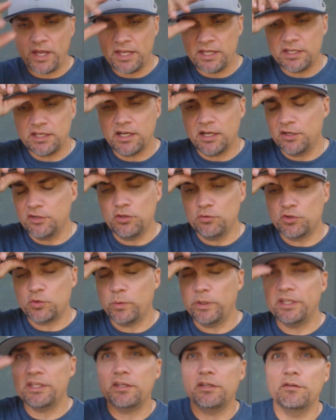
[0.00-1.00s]
a new
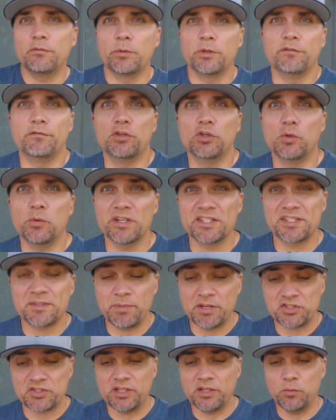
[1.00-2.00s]
Twinkie review,
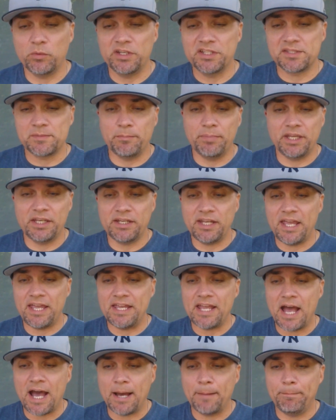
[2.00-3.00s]
especially when it's been
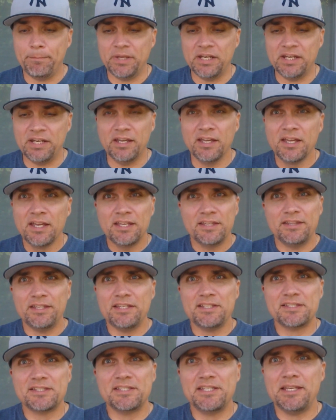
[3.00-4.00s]
a hot minute.
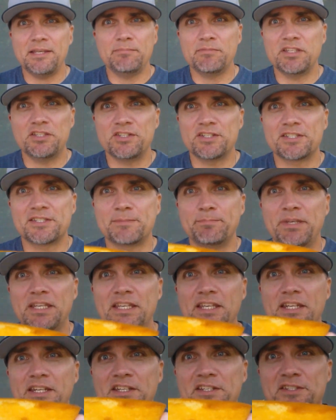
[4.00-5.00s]
These seem to just be
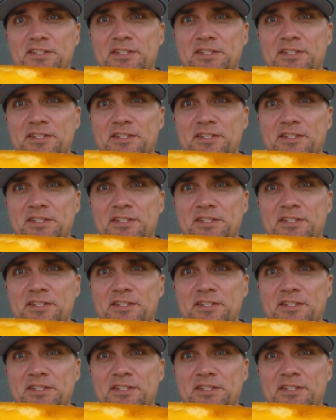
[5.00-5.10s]
getting